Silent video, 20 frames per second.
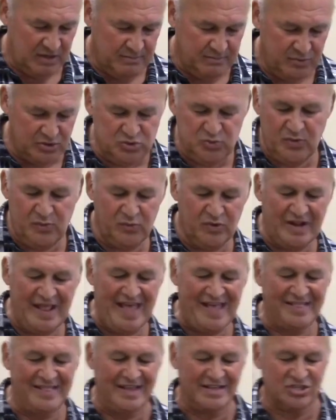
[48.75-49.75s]
between what
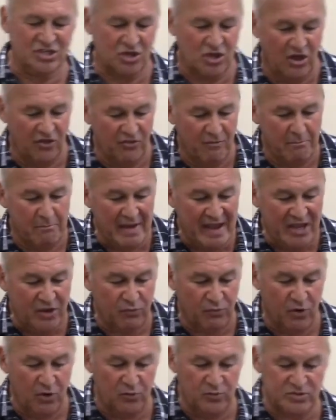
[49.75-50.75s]
I like to call the
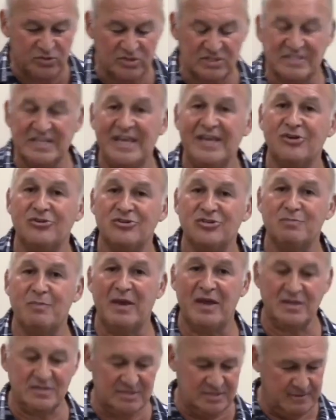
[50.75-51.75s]
micro, which is inner
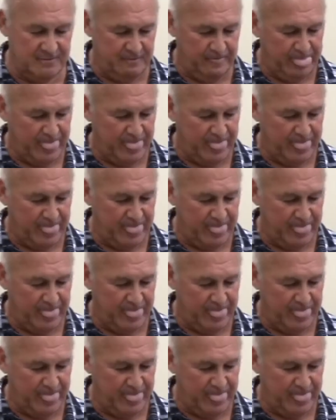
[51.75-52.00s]
space,